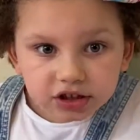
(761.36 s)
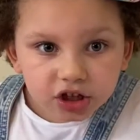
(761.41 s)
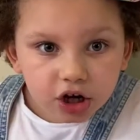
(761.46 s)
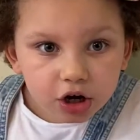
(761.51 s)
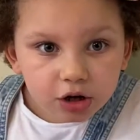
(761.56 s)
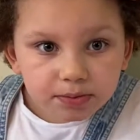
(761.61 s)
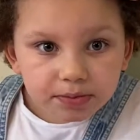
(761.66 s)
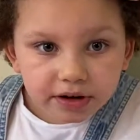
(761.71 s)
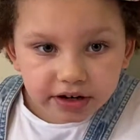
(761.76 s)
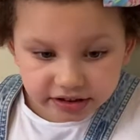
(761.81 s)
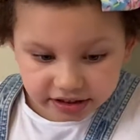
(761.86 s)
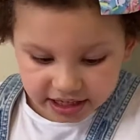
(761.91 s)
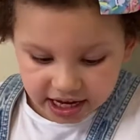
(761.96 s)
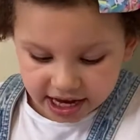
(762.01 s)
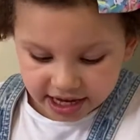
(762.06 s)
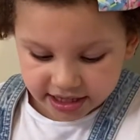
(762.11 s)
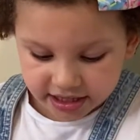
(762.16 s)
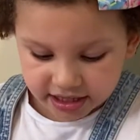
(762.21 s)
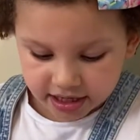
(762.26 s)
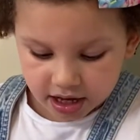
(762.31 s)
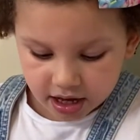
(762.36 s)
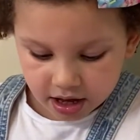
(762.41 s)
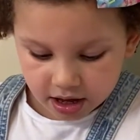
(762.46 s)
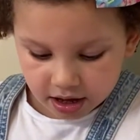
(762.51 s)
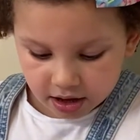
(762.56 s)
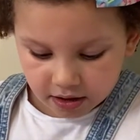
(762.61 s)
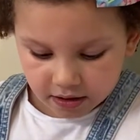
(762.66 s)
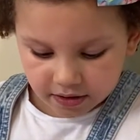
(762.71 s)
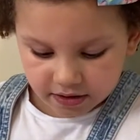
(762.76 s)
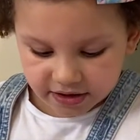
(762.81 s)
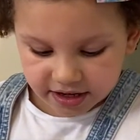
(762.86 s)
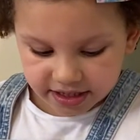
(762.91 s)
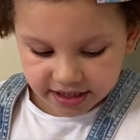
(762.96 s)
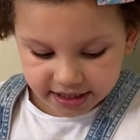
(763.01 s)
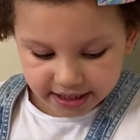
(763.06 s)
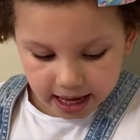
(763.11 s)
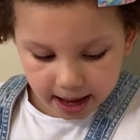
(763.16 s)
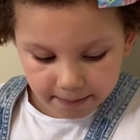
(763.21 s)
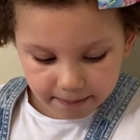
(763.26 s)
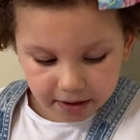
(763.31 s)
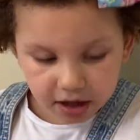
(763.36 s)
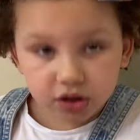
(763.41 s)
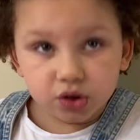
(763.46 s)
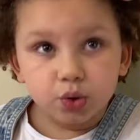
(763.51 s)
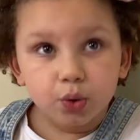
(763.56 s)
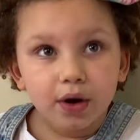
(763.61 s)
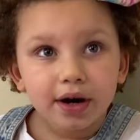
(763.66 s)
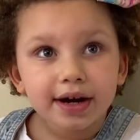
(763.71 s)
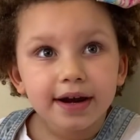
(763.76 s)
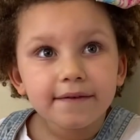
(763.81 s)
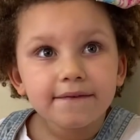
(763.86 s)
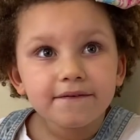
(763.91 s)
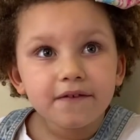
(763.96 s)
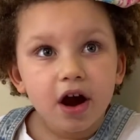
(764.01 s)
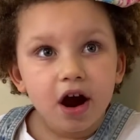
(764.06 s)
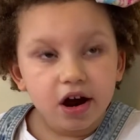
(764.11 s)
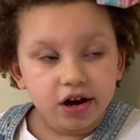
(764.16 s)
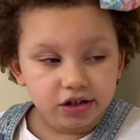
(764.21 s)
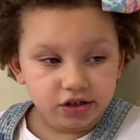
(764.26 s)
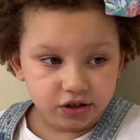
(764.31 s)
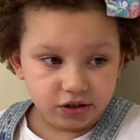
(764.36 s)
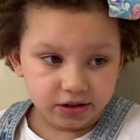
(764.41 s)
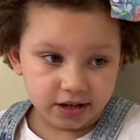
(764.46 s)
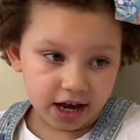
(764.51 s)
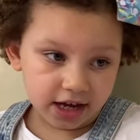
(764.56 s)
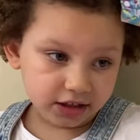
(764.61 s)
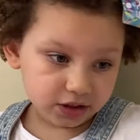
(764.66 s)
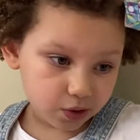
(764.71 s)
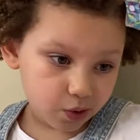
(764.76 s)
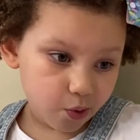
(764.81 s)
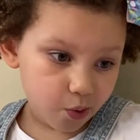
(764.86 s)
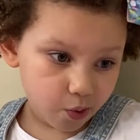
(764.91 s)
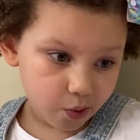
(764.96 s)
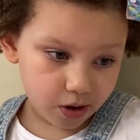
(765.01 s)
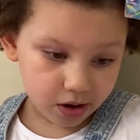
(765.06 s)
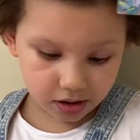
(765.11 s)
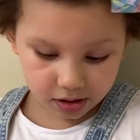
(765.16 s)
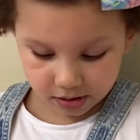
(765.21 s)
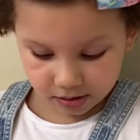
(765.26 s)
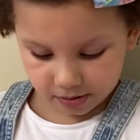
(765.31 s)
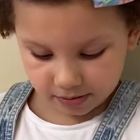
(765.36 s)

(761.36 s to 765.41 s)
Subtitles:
her birthday? December 21st. That's cool.